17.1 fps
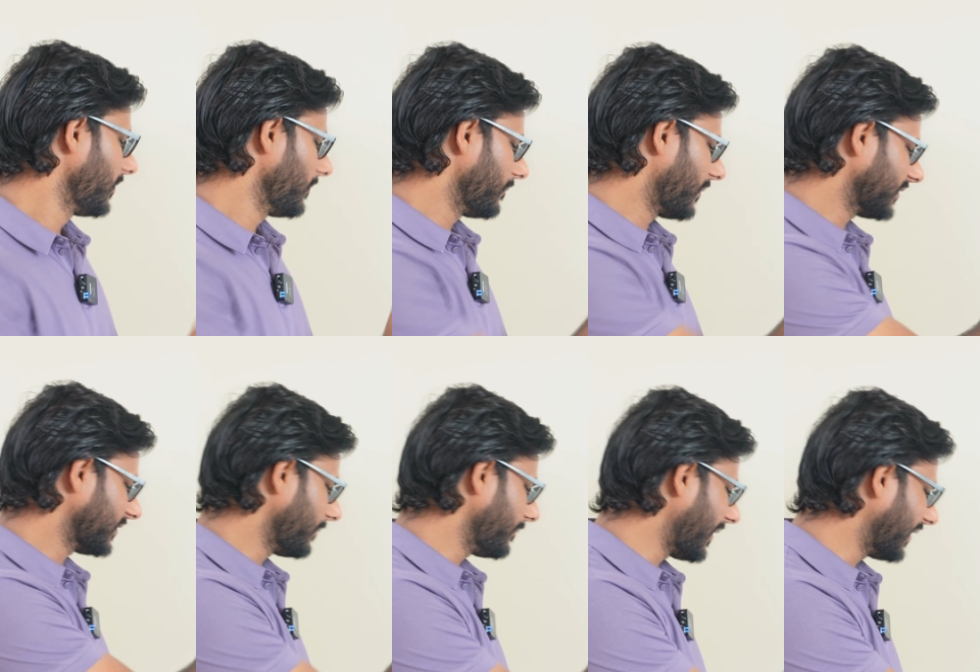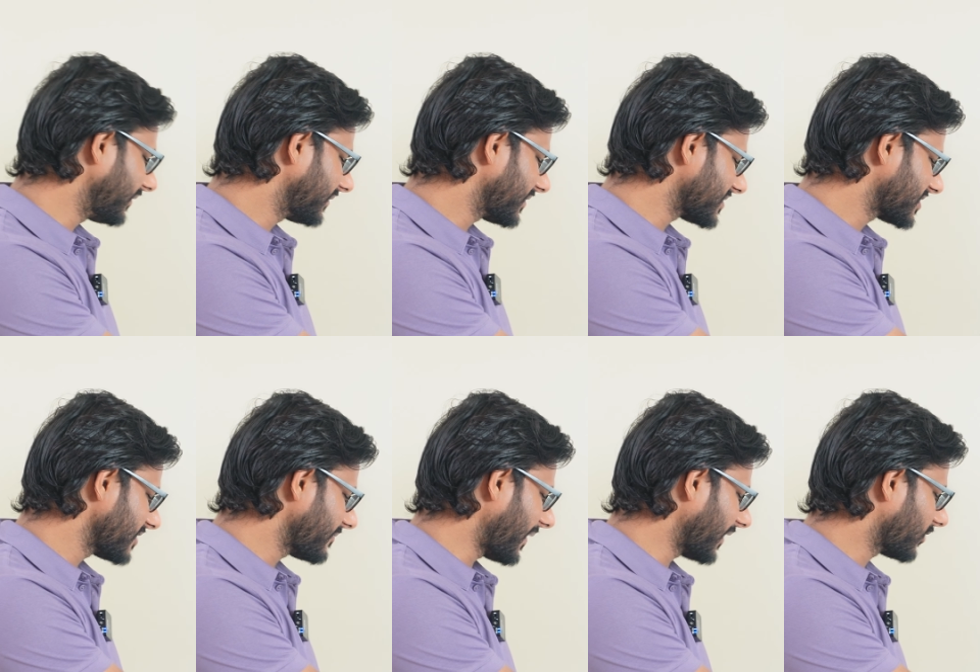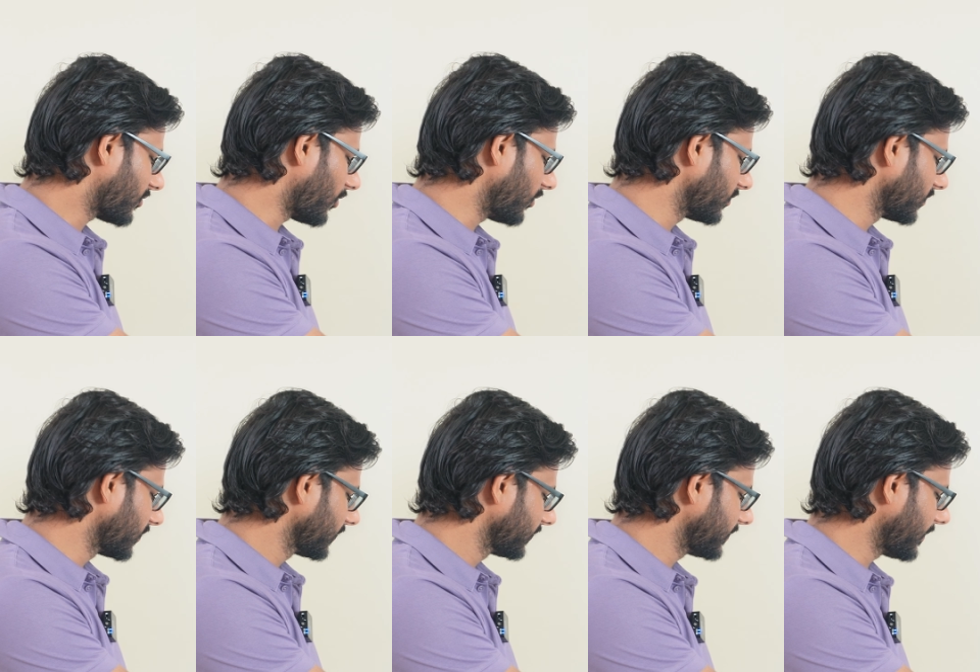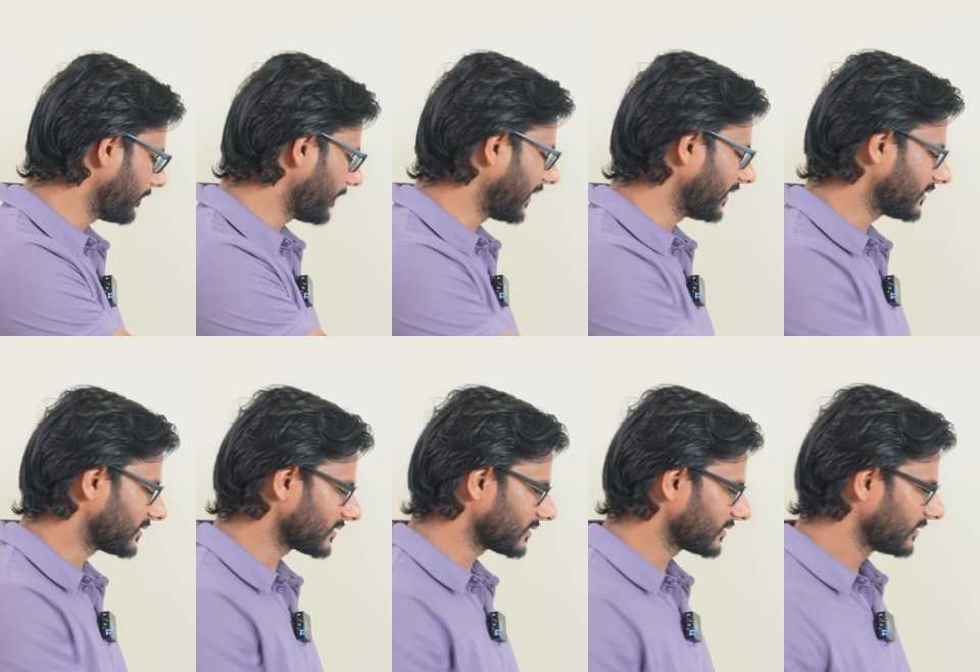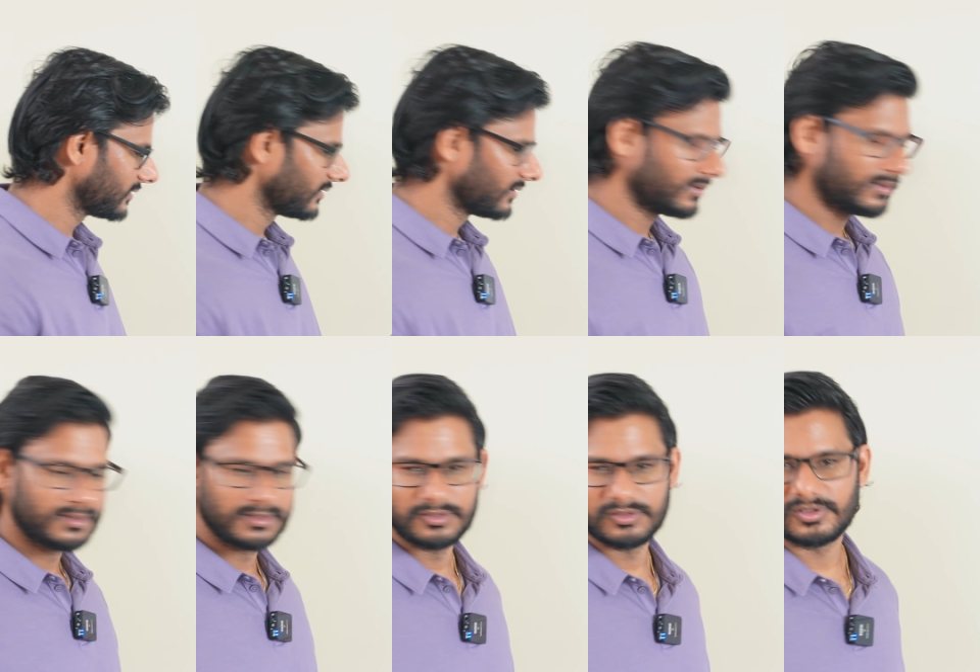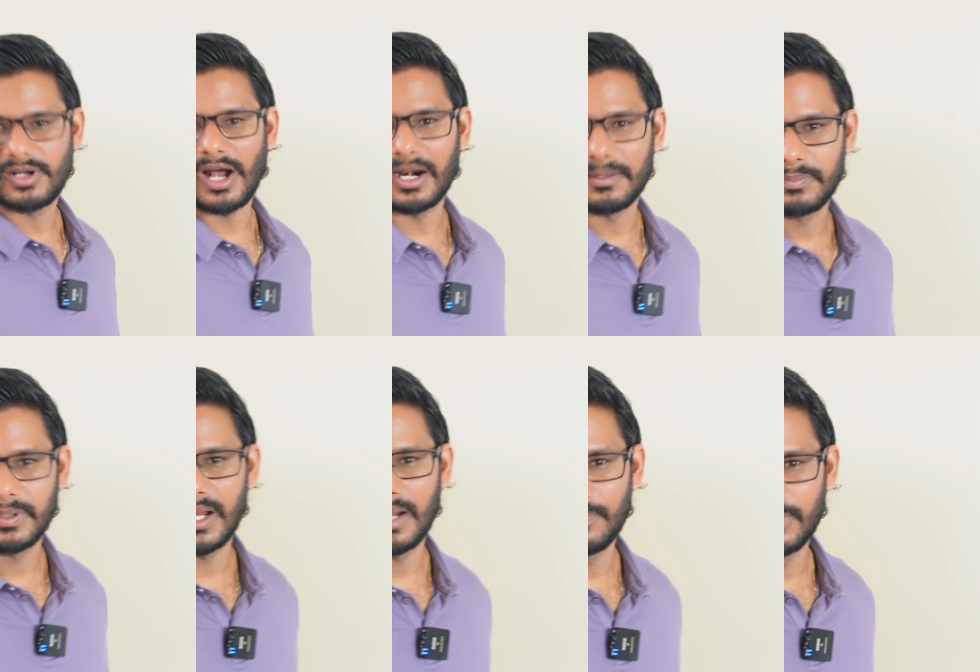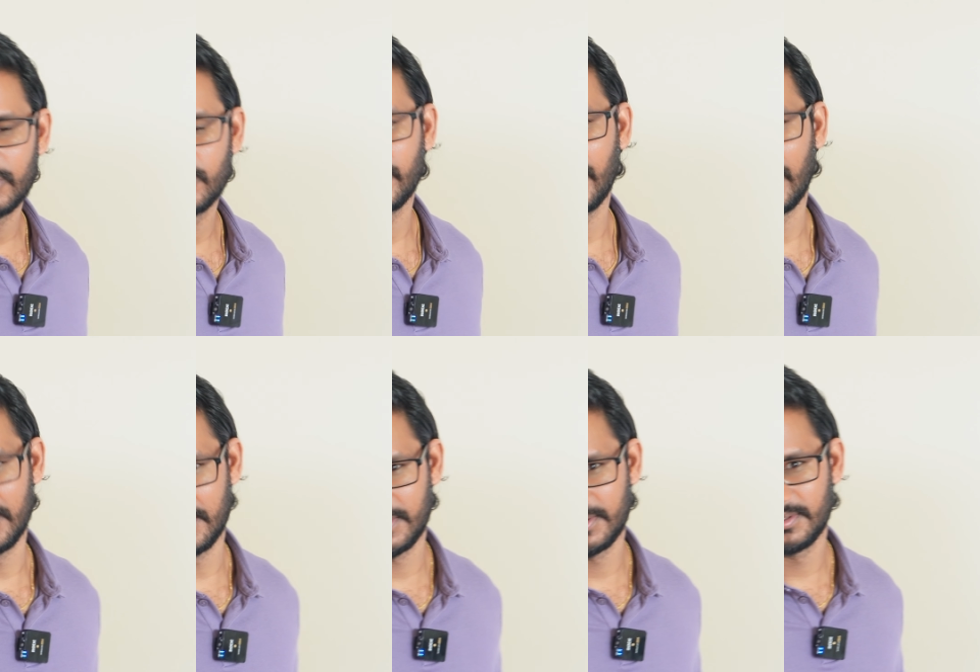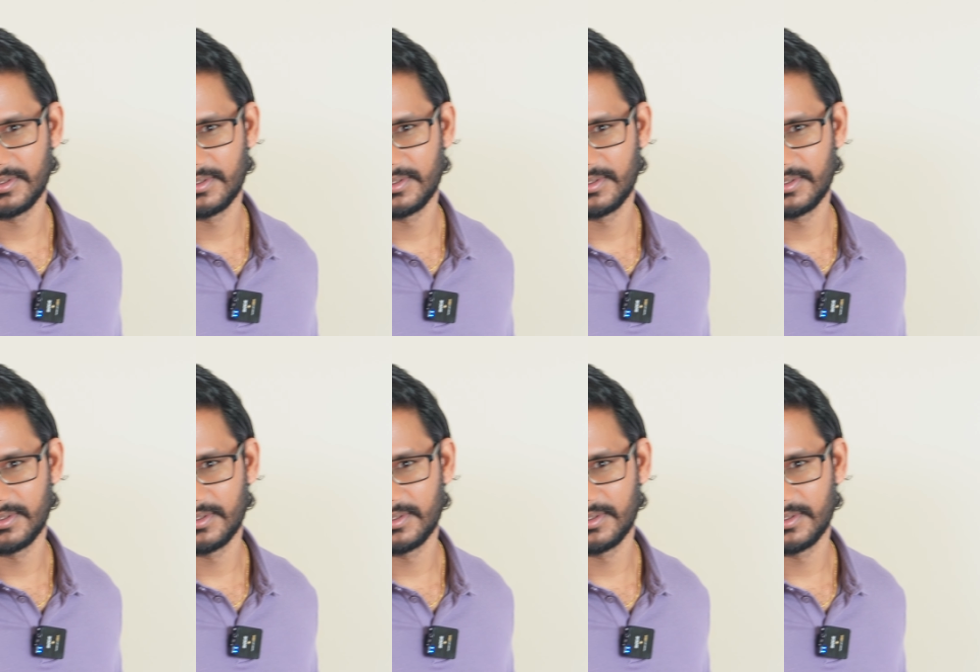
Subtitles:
But the mentorship I called, the mentor, you can't be able to get.